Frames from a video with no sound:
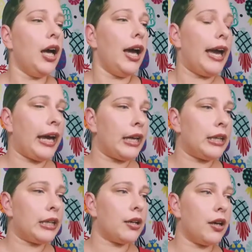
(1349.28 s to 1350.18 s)

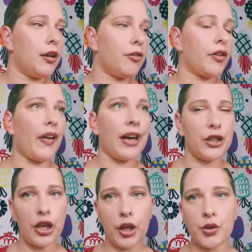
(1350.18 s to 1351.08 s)
And for the
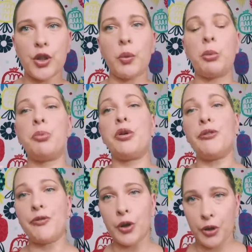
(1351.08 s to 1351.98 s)
eyeshadows, I would have
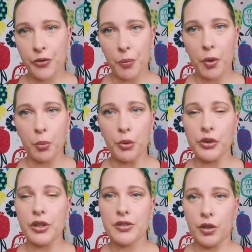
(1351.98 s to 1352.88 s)
preferred the purple
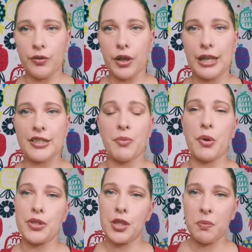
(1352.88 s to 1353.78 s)
and the silver as
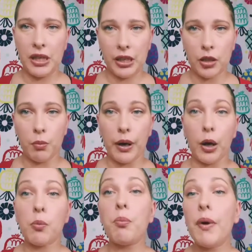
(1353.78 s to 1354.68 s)
opposed to the pink and the
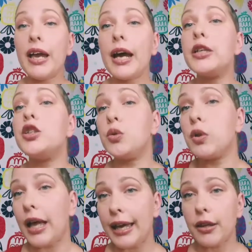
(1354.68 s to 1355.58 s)
brown. But I do
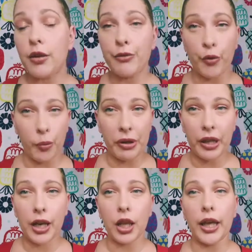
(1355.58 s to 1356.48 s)
like the
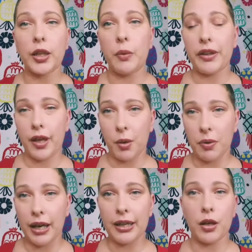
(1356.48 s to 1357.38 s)
formula. I like the way they
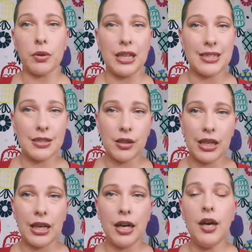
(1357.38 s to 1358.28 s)
apply. They're really silky.